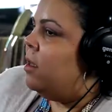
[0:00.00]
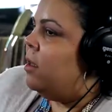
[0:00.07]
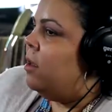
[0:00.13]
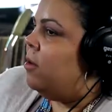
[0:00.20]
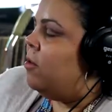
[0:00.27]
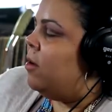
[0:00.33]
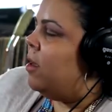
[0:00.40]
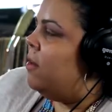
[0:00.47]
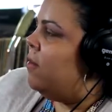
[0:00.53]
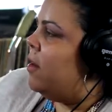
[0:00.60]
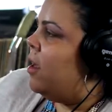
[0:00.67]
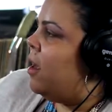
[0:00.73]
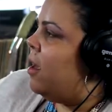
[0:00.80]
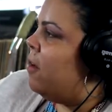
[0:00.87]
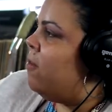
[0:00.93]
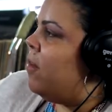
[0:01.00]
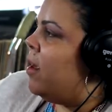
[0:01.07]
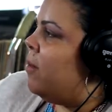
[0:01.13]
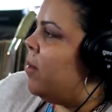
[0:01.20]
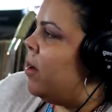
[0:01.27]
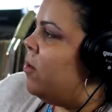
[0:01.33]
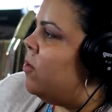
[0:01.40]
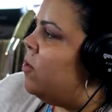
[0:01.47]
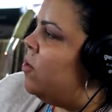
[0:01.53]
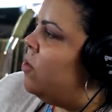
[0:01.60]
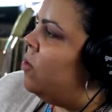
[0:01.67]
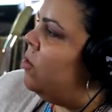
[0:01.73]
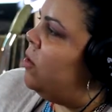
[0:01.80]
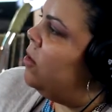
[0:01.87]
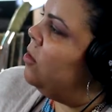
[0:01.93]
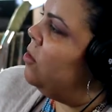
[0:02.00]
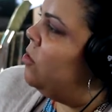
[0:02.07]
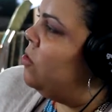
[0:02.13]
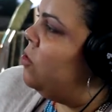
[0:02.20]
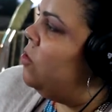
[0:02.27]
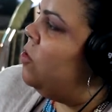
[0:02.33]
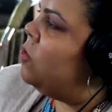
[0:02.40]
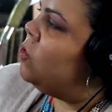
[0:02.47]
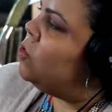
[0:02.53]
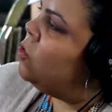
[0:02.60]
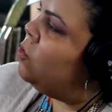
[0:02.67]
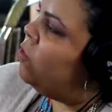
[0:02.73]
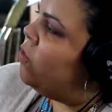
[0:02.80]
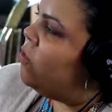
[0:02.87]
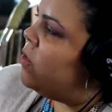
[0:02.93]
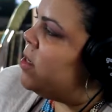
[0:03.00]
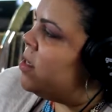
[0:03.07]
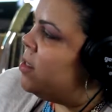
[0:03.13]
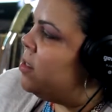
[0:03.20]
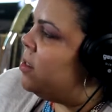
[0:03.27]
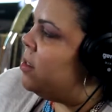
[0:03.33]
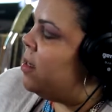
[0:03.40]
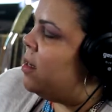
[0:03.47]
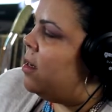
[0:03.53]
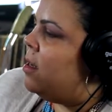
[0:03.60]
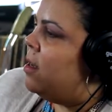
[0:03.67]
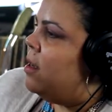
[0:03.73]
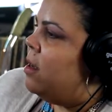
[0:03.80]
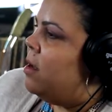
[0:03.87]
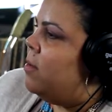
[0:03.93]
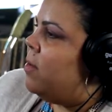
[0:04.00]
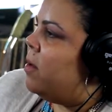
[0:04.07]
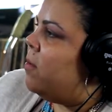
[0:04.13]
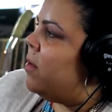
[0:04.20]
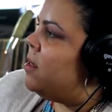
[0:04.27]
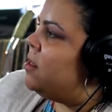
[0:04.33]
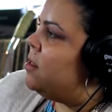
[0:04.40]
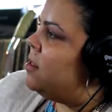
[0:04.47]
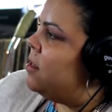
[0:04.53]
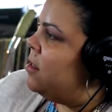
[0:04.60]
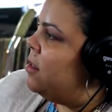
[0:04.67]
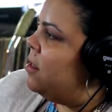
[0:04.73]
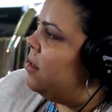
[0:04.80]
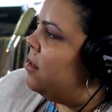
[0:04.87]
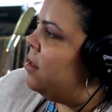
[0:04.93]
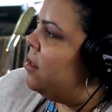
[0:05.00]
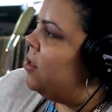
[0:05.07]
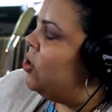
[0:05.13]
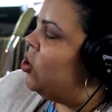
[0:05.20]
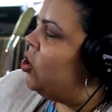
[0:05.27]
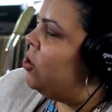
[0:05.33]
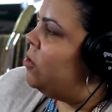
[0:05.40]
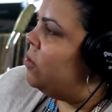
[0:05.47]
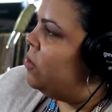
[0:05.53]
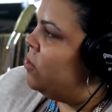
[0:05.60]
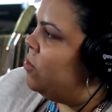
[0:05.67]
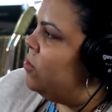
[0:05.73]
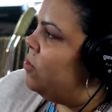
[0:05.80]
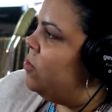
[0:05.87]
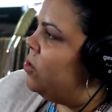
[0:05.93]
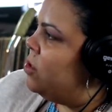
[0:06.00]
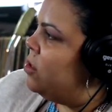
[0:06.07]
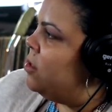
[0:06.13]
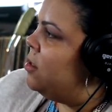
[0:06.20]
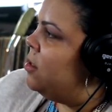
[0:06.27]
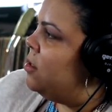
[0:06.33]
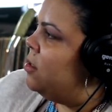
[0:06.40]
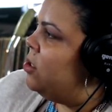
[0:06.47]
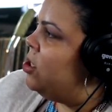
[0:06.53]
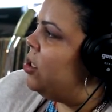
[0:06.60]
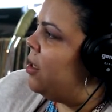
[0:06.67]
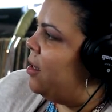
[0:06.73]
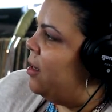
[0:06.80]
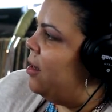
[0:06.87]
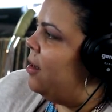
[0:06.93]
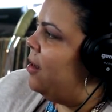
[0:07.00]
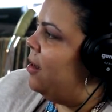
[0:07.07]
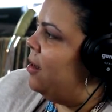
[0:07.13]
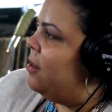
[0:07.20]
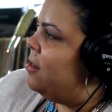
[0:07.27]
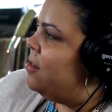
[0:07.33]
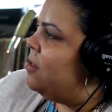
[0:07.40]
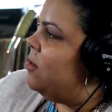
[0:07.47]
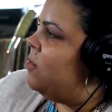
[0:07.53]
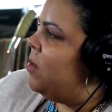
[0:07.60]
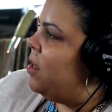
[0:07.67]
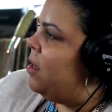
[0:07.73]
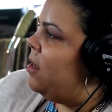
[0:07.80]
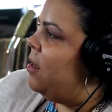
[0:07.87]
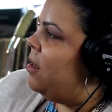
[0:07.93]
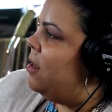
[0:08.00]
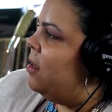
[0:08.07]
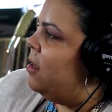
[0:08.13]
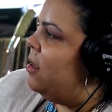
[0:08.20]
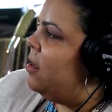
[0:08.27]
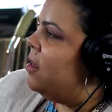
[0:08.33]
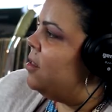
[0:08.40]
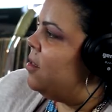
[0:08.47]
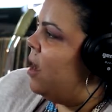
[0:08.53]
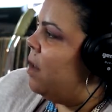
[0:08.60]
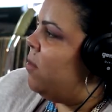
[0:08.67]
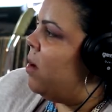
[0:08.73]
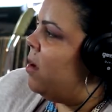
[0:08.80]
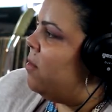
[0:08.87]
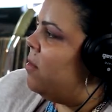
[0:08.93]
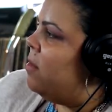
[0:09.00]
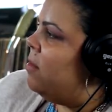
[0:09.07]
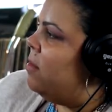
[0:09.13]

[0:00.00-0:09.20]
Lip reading: I even have like my old school friends, but my son chose Jen to be his godmom.